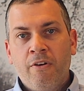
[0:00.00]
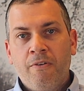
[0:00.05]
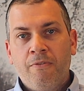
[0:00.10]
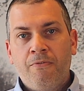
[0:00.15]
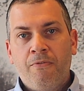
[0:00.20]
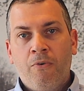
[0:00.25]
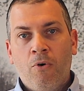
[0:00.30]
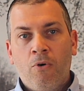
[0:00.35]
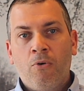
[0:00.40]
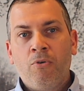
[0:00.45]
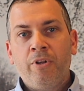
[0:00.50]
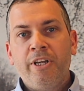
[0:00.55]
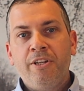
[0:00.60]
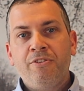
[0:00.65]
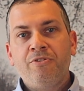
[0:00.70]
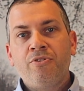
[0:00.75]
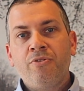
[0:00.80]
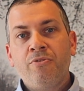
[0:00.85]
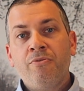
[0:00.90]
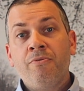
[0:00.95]
fall
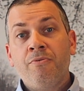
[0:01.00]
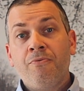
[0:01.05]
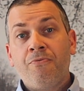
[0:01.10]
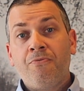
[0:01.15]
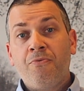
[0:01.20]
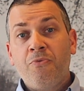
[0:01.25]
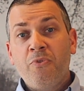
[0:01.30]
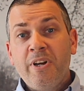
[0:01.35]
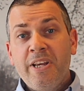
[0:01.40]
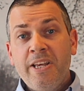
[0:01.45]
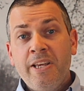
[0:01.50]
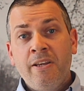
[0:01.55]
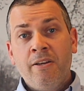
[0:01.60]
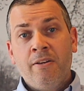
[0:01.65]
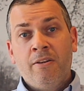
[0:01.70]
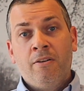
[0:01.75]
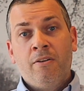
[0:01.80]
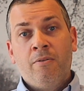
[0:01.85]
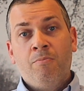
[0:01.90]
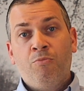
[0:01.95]
into three
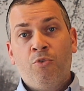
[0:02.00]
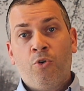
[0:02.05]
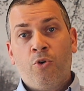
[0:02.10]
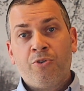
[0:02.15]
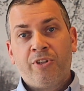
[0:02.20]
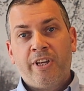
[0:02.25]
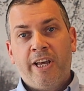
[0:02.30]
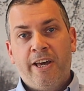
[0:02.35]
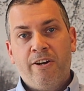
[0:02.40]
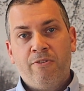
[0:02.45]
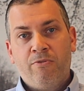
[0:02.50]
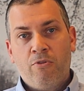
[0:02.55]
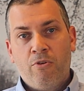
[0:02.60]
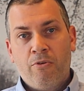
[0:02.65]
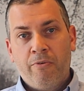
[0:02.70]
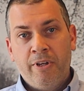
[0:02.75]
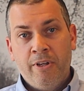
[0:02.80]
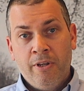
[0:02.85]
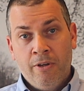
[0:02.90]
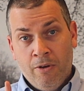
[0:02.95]
broad
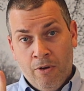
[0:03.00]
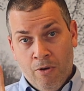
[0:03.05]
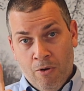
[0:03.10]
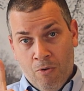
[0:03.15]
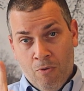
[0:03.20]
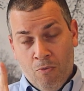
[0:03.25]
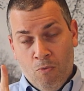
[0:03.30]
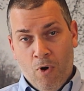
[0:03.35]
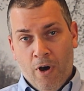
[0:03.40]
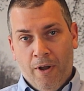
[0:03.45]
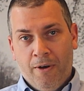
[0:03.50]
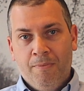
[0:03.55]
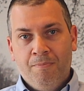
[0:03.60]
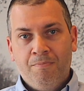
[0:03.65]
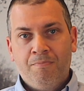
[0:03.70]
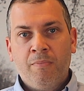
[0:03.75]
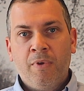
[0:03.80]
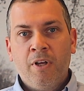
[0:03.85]
categories. 1.